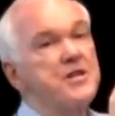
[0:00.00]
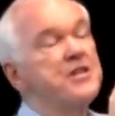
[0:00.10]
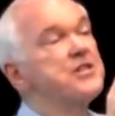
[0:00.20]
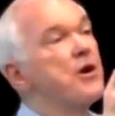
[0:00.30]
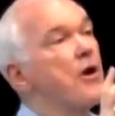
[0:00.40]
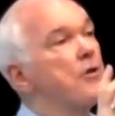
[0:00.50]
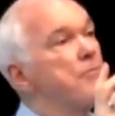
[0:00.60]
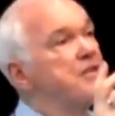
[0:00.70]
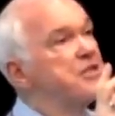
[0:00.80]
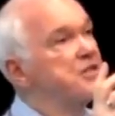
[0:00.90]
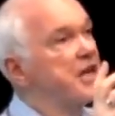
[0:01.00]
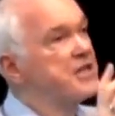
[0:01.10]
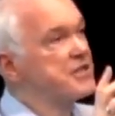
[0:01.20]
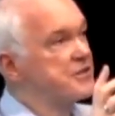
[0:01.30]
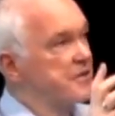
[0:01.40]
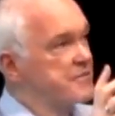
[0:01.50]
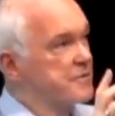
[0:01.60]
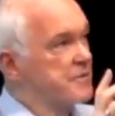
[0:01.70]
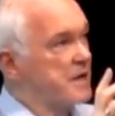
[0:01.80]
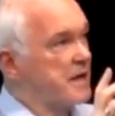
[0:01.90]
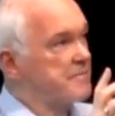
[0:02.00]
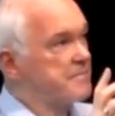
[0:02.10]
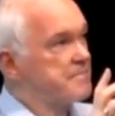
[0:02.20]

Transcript: the disc are recitations of the Quran.